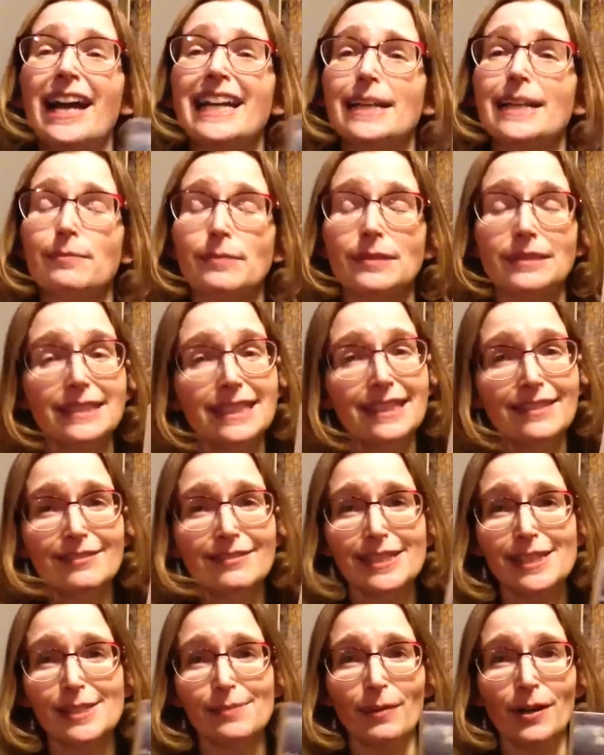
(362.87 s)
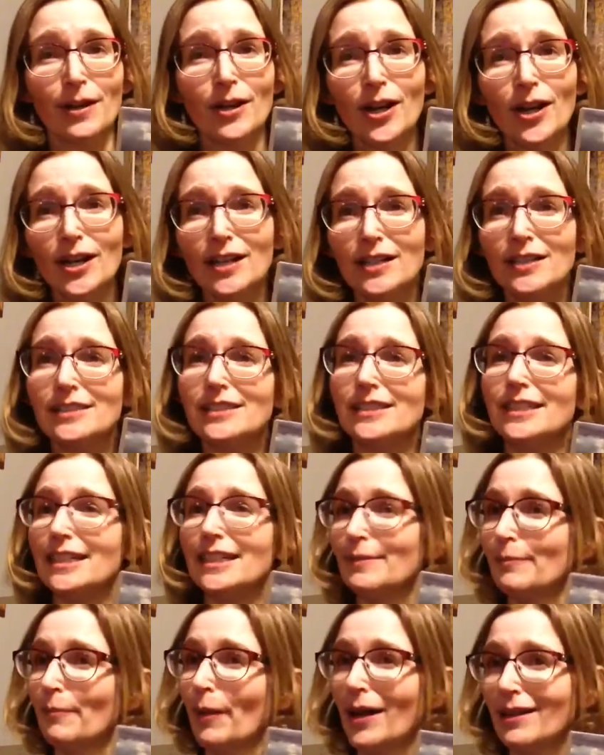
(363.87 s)
and I believe it's Marquart. I
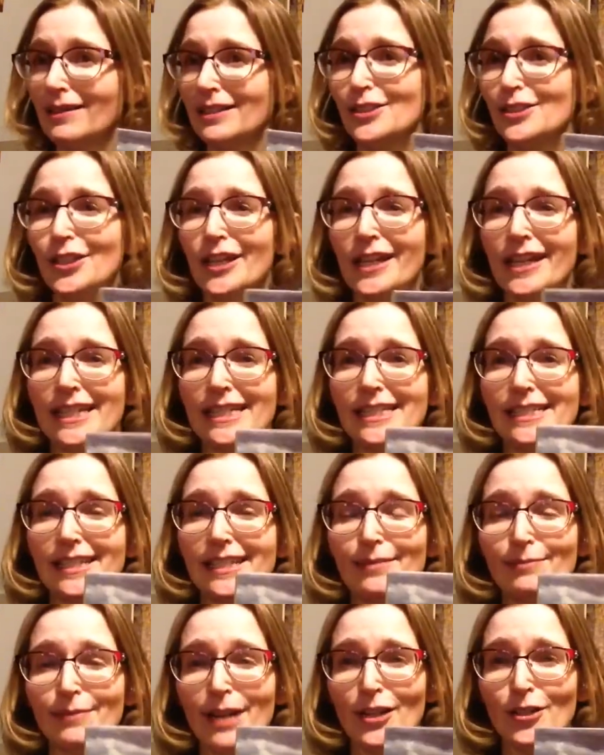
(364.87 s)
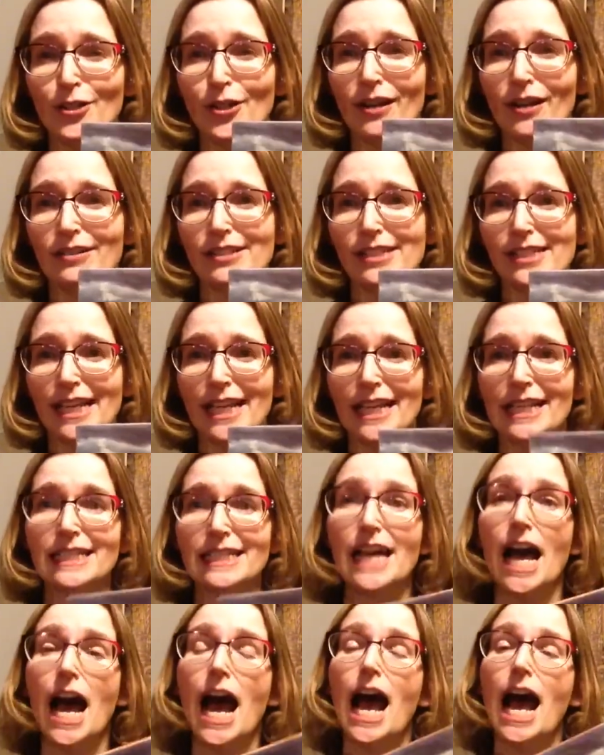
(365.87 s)
apologize, I'm not sure how to say
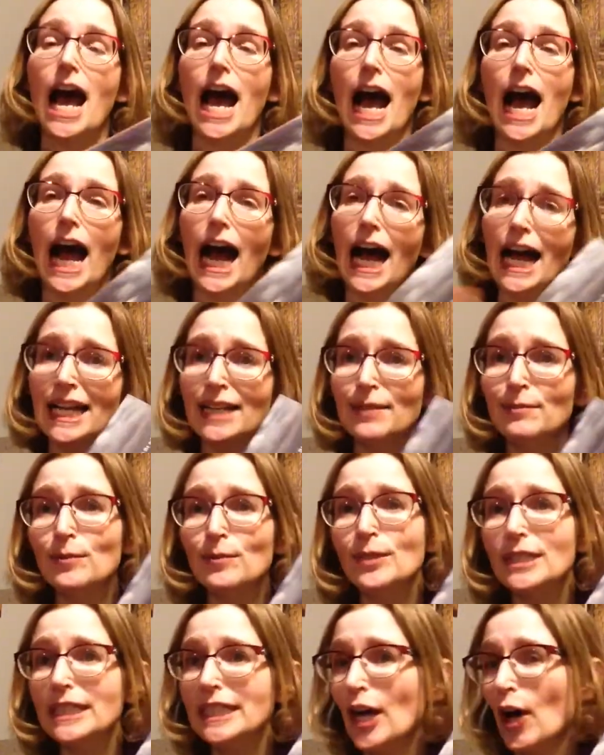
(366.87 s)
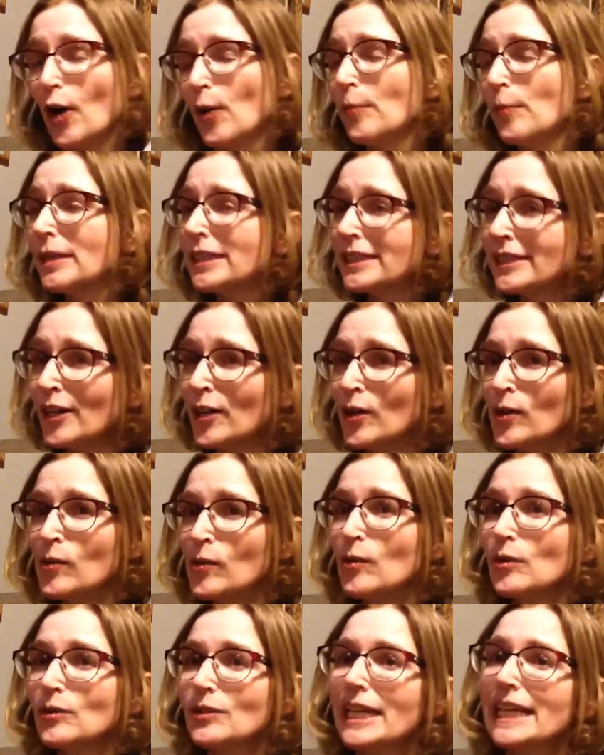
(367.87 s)
it. I am really hoping,
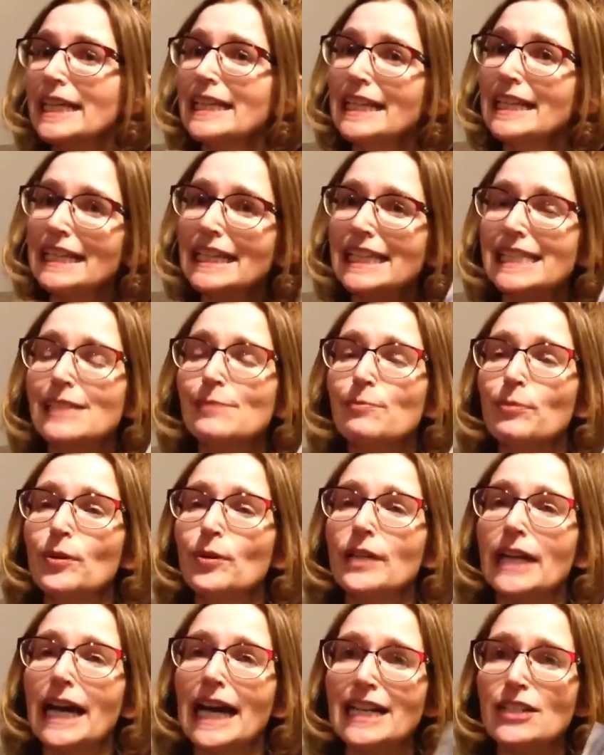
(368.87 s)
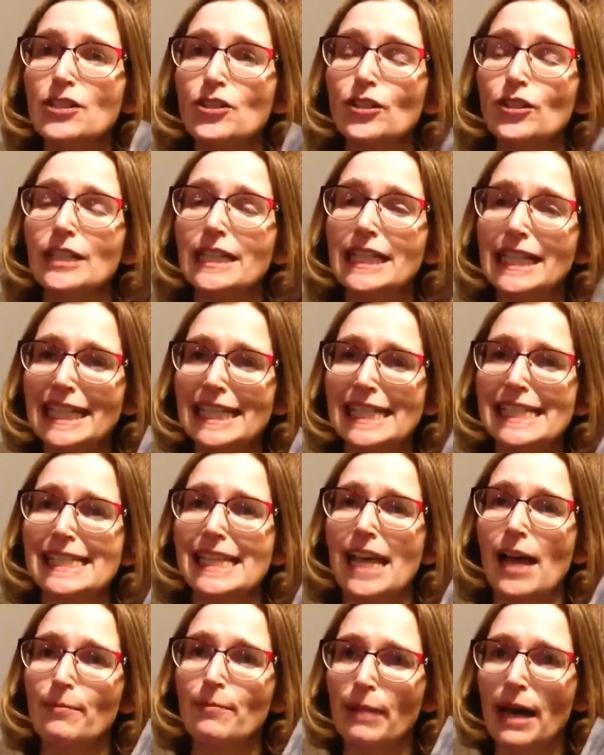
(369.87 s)
though, like, that this book actually is
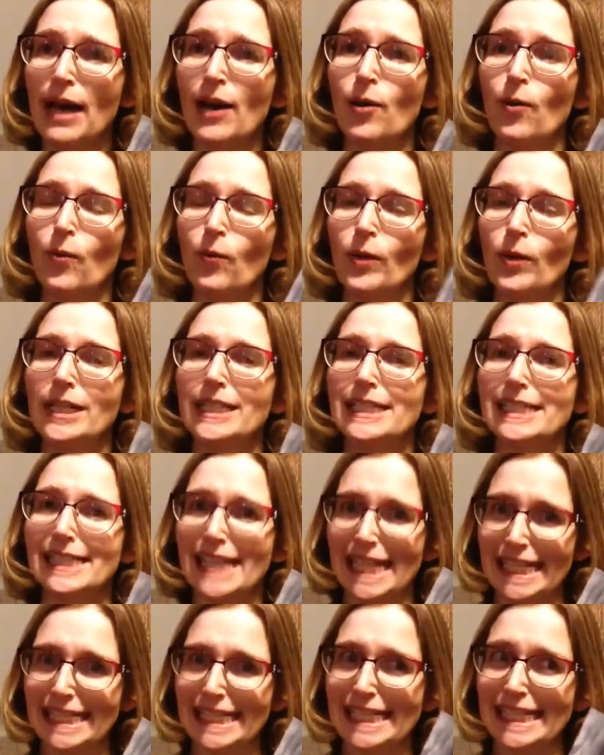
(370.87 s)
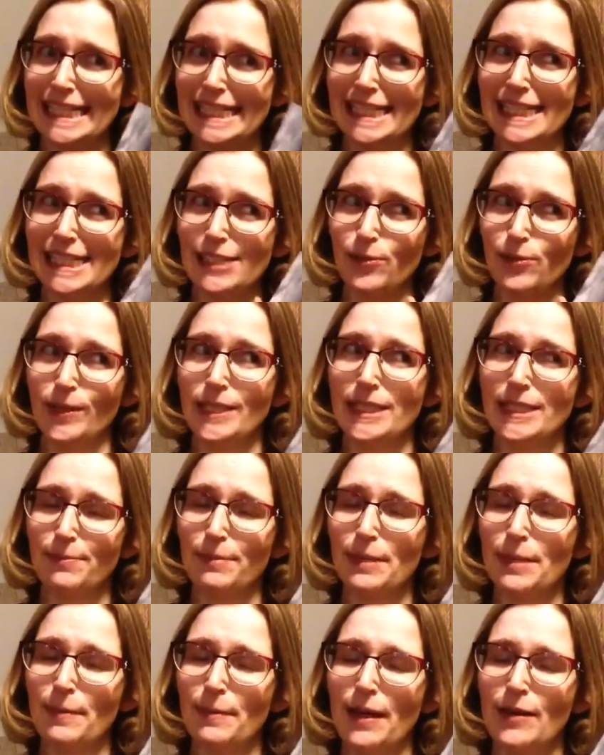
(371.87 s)
about what it says it's going to
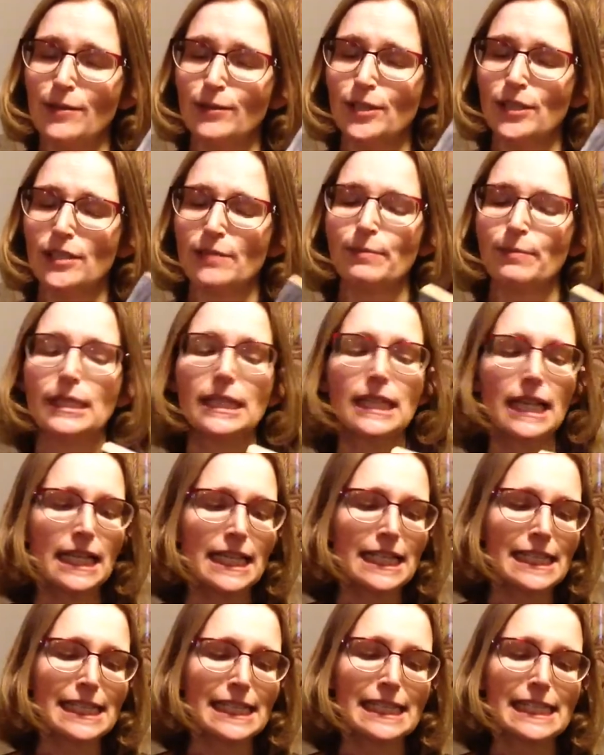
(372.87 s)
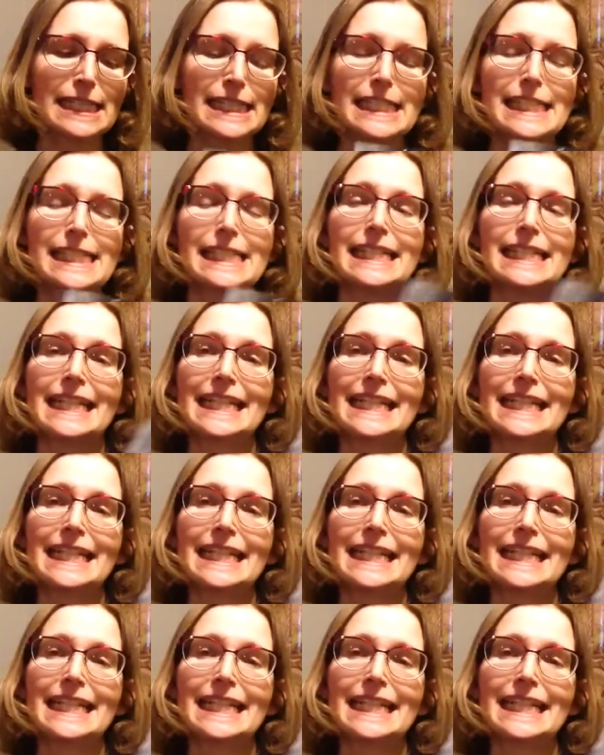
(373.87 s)
be about, because